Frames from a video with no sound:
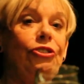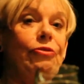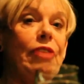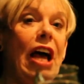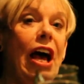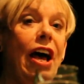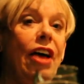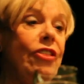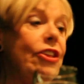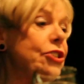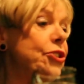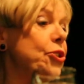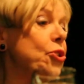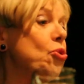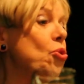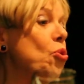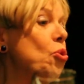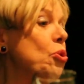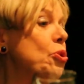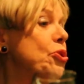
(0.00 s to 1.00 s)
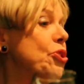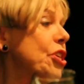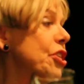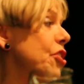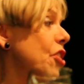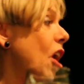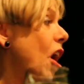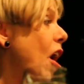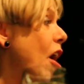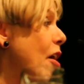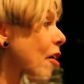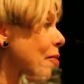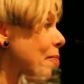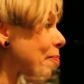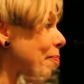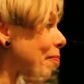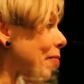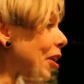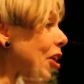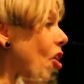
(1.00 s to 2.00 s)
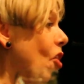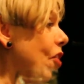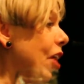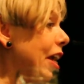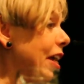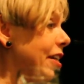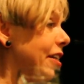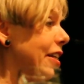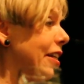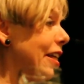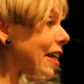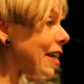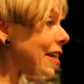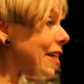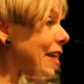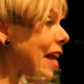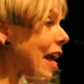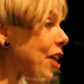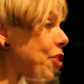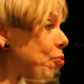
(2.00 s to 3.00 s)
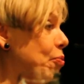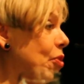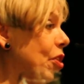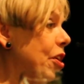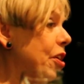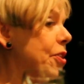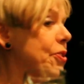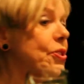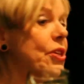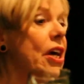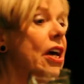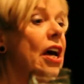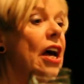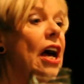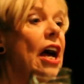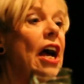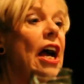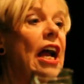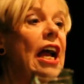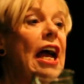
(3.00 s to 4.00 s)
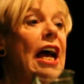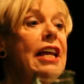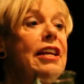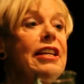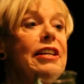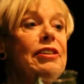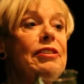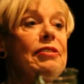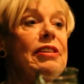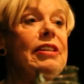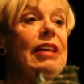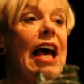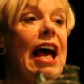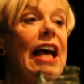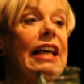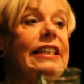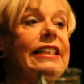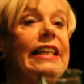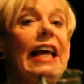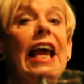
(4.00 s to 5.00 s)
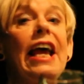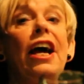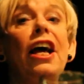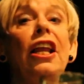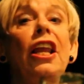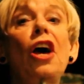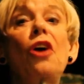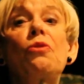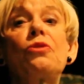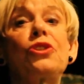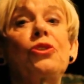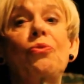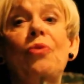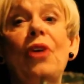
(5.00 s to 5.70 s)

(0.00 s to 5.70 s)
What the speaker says: the schools that are belonging to these networks can say hello to